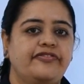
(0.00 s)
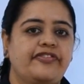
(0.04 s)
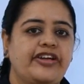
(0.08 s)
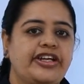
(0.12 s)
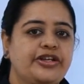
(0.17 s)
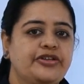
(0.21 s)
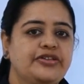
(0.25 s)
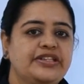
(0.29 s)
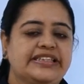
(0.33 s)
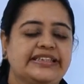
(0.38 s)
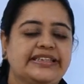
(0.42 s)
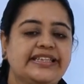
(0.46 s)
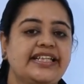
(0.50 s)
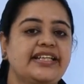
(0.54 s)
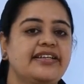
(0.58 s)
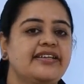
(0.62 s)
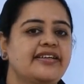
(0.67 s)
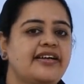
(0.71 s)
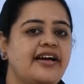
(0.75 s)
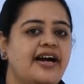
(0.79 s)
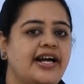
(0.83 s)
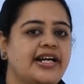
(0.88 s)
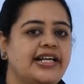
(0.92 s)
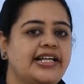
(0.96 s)
when you see
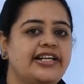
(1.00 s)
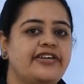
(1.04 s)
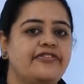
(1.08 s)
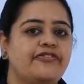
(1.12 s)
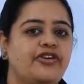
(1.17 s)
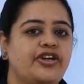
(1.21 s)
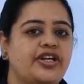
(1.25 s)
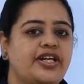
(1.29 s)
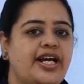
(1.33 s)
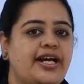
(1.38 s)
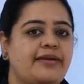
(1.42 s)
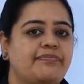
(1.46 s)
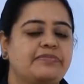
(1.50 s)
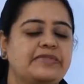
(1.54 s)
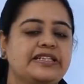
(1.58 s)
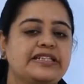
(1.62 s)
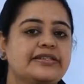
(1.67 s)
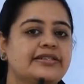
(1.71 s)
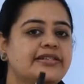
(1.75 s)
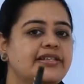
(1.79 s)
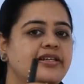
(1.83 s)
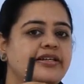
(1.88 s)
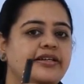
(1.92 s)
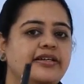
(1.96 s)
a garland, what
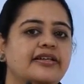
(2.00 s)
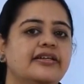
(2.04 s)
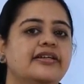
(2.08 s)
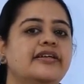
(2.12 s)
happens?